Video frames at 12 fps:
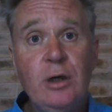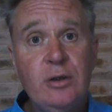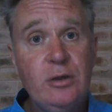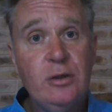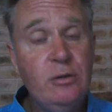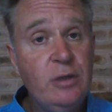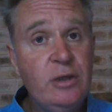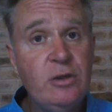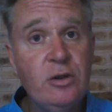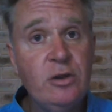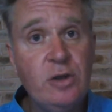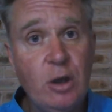to listen to
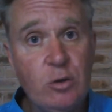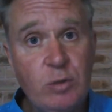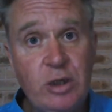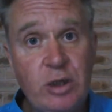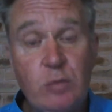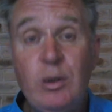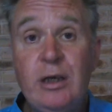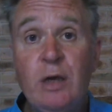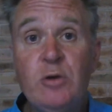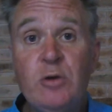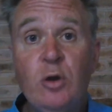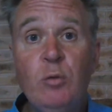the shows, which is
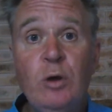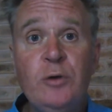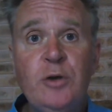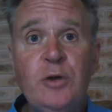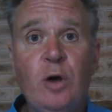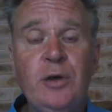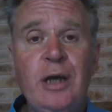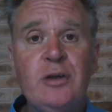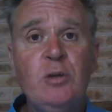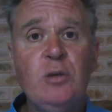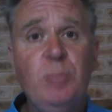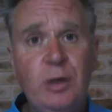windowsontheworld.net.
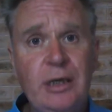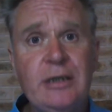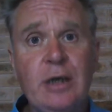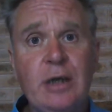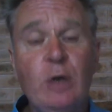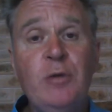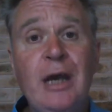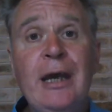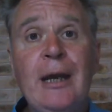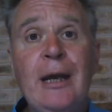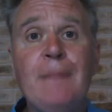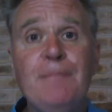So please go
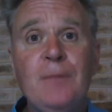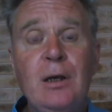there.